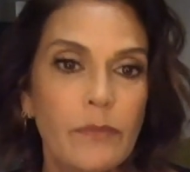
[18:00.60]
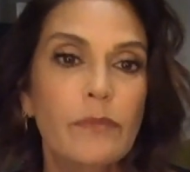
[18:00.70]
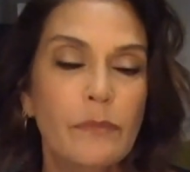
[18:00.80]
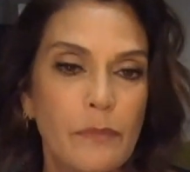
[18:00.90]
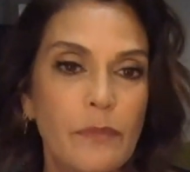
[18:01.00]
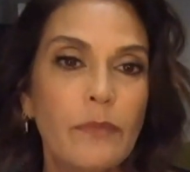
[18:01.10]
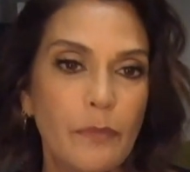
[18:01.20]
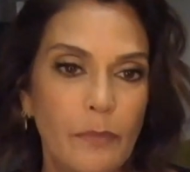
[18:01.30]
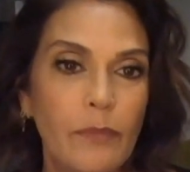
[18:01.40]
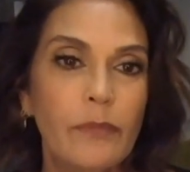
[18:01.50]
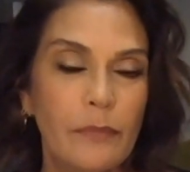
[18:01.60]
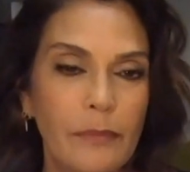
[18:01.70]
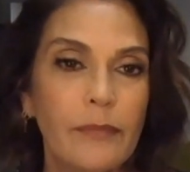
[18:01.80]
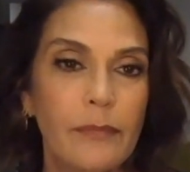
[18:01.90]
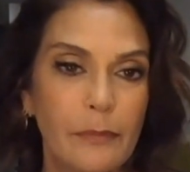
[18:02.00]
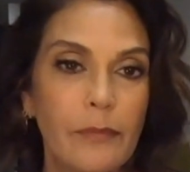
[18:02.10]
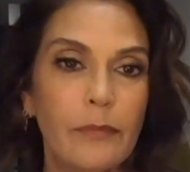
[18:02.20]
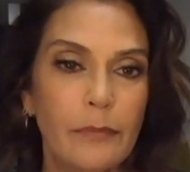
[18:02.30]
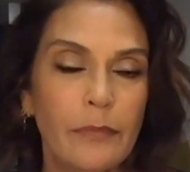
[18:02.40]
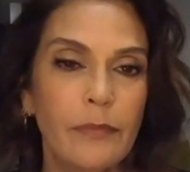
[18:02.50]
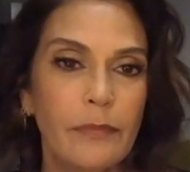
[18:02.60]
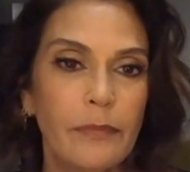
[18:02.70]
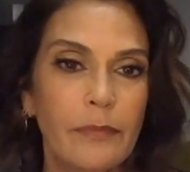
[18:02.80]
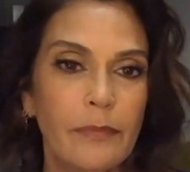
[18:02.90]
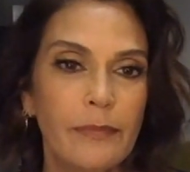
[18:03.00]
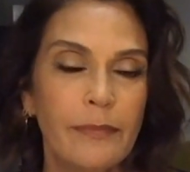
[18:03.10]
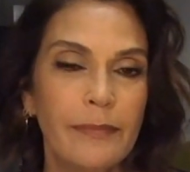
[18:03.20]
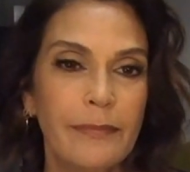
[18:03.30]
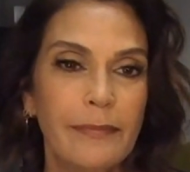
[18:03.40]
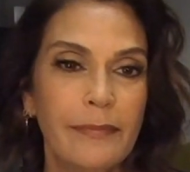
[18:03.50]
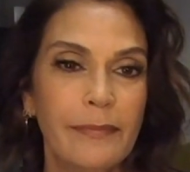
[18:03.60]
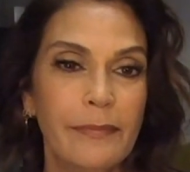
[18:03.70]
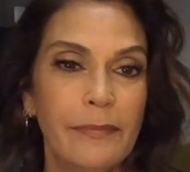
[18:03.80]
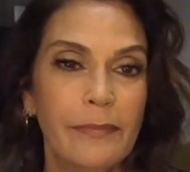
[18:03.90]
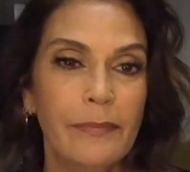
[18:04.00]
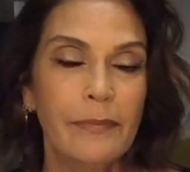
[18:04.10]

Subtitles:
[no speech]